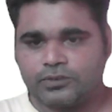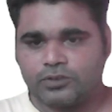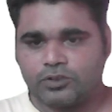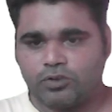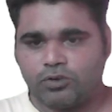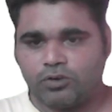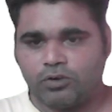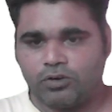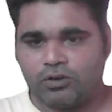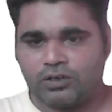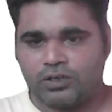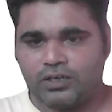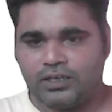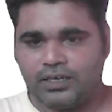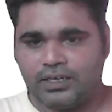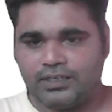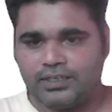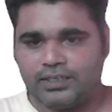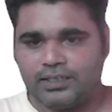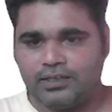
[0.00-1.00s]

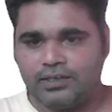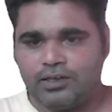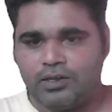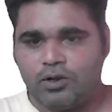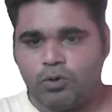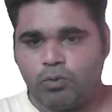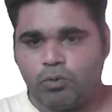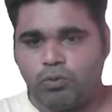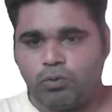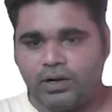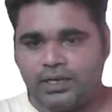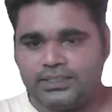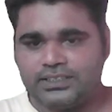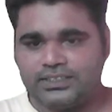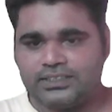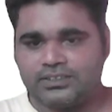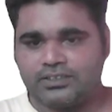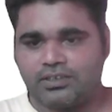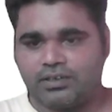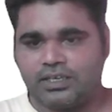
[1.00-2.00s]
organelle. Why it
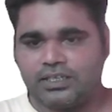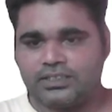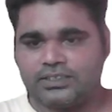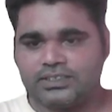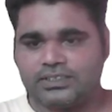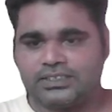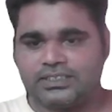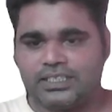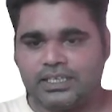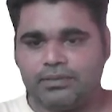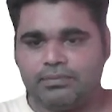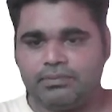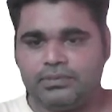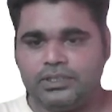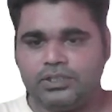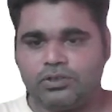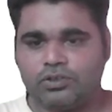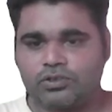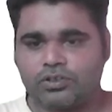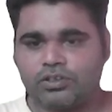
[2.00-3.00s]
is called as the
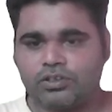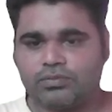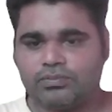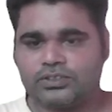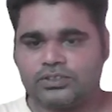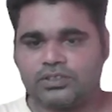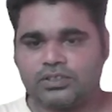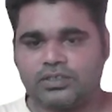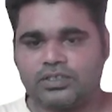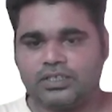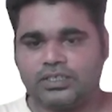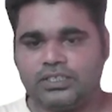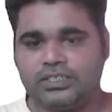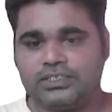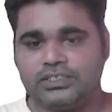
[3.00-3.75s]
semi-autonomous organelle?